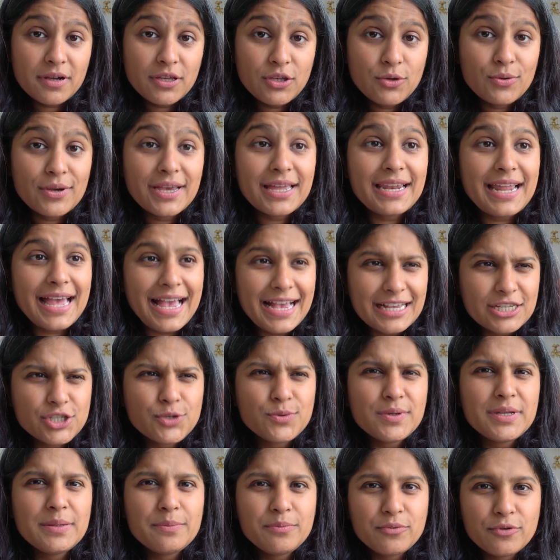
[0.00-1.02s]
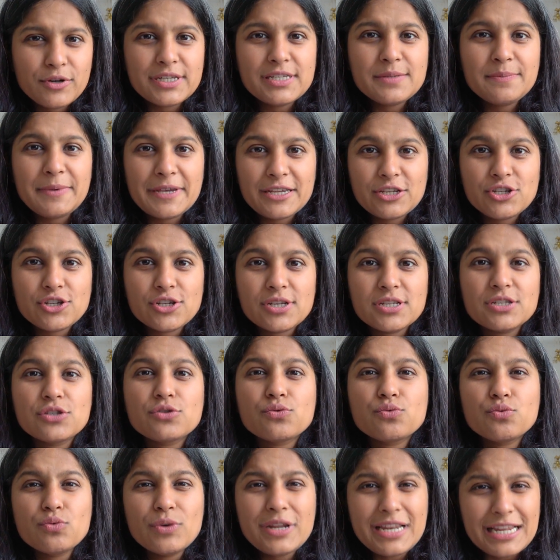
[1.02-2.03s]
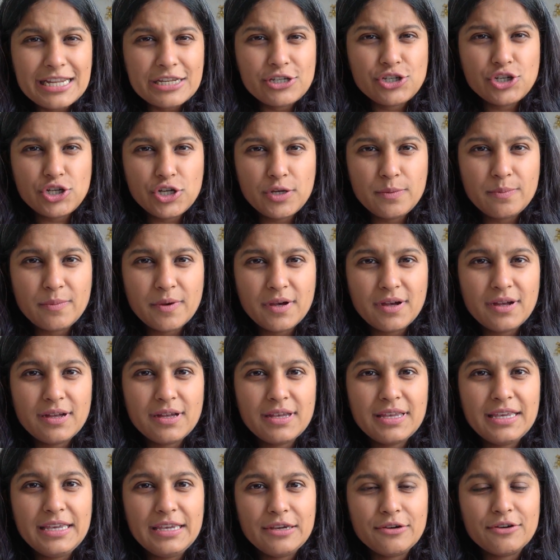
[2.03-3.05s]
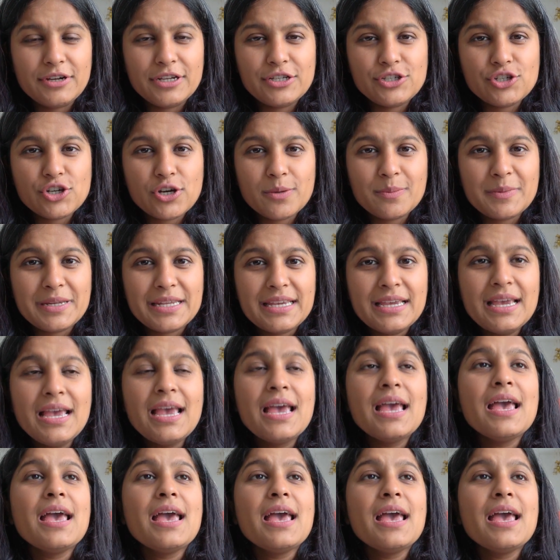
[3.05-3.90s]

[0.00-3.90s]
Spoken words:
You can actually print pictures really cheaper here in Germany.